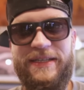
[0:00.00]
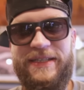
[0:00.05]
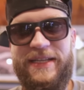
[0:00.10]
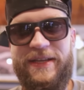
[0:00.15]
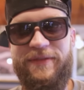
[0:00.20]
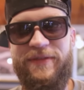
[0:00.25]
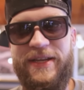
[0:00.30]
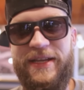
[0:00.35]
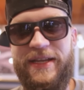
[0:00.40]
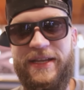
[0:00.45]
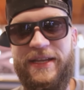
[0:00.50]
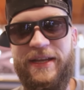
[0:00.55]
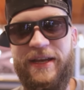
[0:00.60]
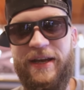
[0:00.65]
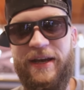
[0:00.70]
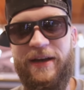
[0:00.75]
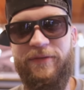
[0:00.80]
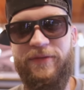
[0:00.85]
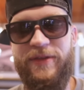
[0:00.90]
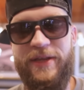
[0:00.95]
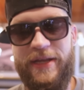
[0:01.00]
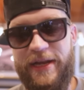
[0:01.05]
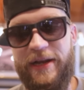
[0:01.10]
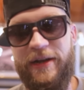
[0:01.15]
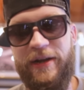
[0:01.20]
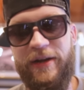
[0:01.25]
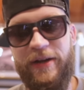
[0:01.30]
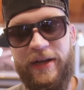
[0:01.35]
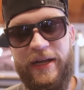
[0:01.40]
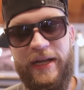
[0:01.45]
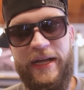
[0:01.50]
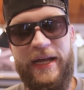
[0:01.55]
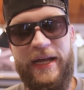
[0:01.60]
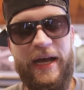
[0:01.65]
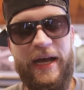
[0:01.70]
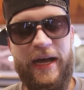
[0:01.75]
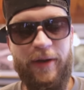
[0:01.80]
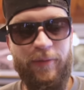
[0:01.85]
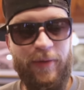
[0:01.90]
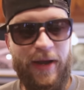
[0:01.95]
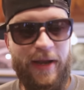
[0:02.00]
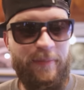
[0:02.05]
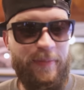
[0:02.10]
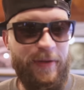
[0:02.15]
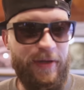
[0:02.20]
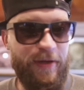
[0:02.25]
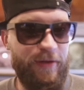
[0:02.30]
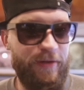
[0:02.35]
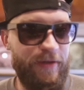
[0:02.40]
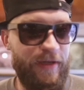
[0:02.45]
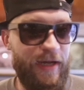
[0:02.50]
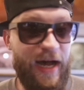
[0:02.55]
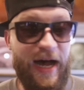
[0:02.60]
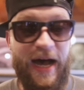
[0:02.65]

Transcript: DVD of the Year, Red Pill.